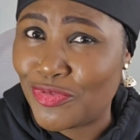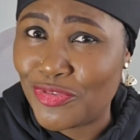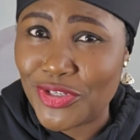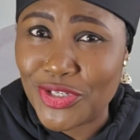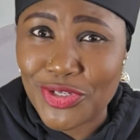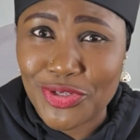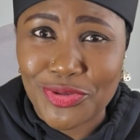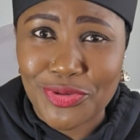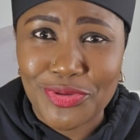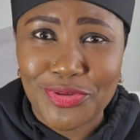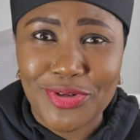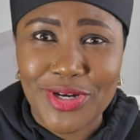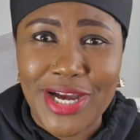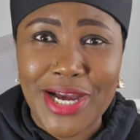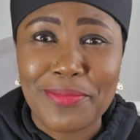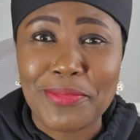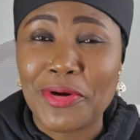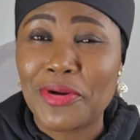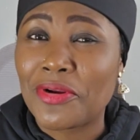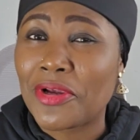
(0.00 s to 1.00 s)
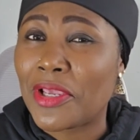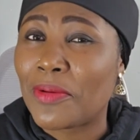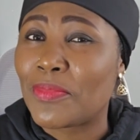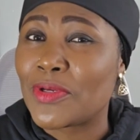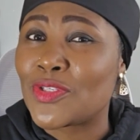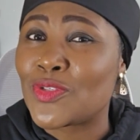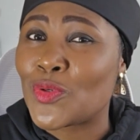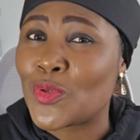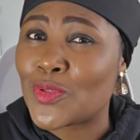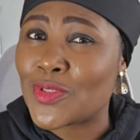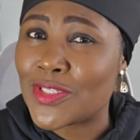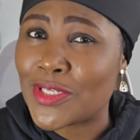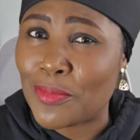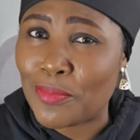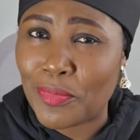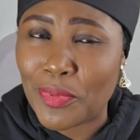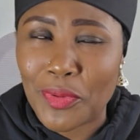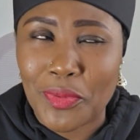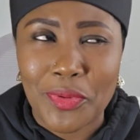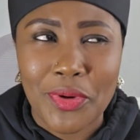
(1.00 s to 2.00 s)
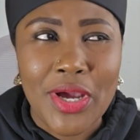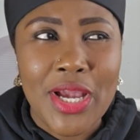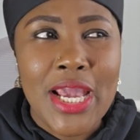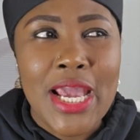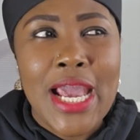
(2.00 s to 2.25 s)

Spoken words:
video. I'm going to keep it so simple.